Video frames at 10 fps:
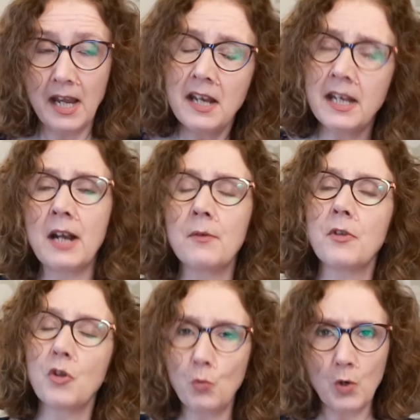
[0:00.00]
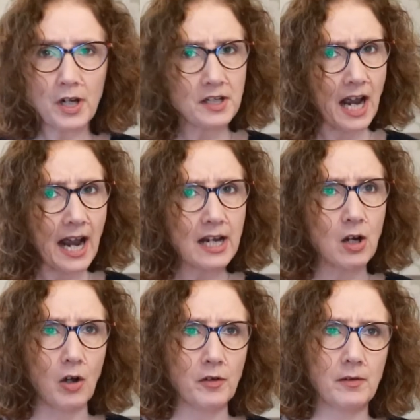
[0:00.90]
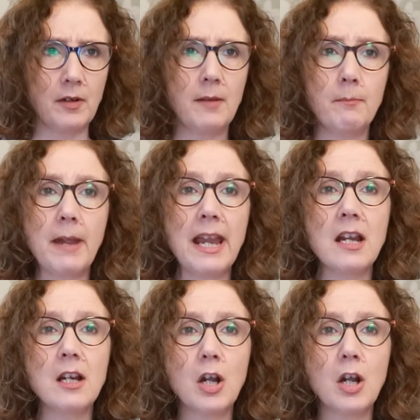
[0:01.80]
Now, the word icon may